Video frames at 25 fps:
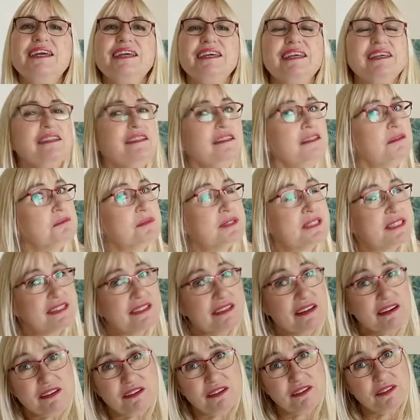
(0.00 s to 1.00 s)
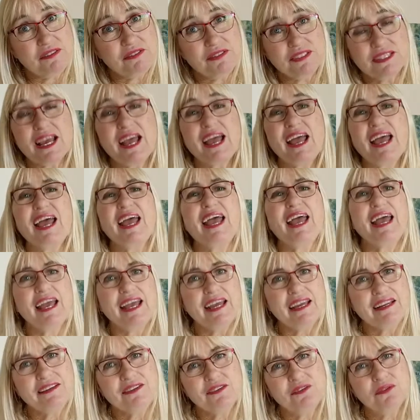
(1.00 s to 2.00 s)
in themselves
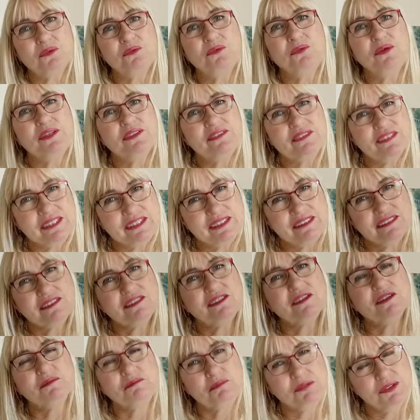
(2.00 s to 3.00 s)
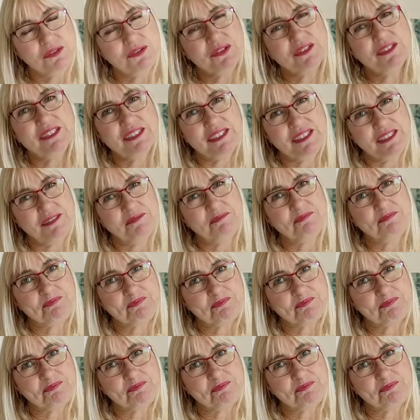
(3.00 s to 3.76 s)
and within community.